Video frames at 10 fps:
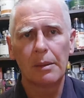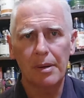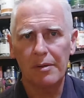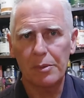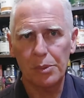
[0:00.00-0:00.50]

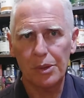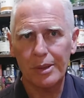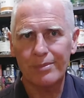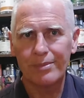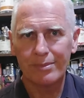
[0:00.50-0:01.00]
apart from the
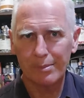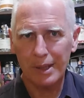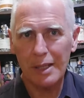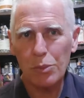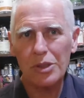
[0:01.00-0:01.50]
water.
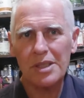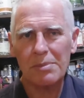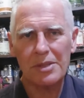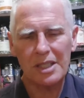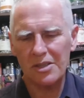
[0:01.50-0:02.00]
But then water's
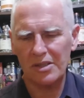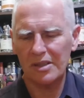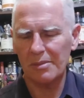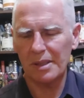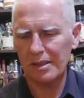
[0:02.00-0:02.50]

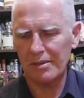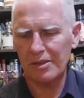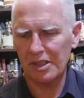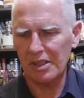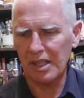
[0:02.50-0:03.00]
essential. I mean,
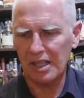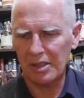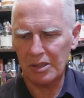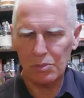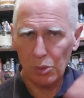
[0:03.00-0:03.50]
you know, they
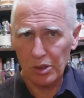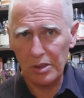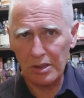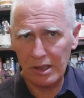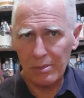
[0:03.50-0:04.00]
use water
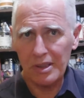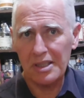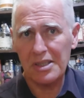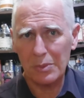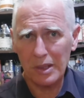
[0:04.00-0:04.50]
to help in the
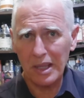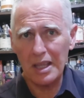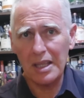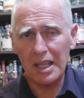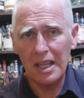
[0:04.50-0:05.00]
distillery, and
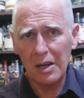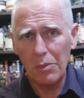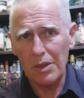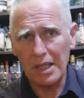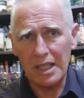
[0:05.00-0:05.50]
then
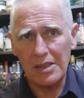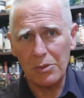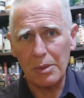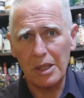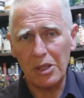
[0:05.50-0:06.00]
when they get it
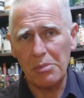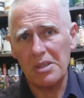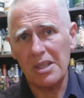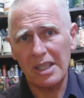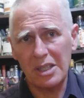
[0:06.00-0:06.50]
to about
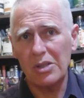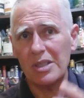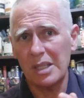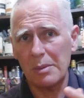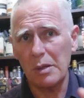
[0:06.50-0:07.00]
90%, they use
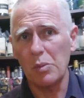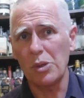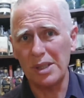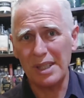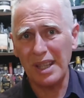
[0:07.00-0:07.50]
Tasmanian
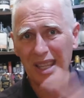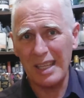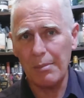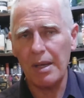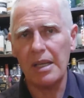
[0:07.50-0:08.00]
water to
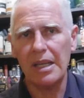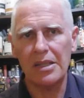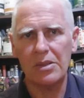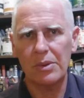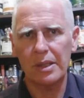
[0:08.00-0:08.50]
thin it back
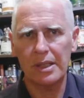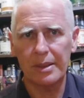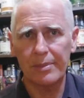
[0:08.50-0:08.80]
out to a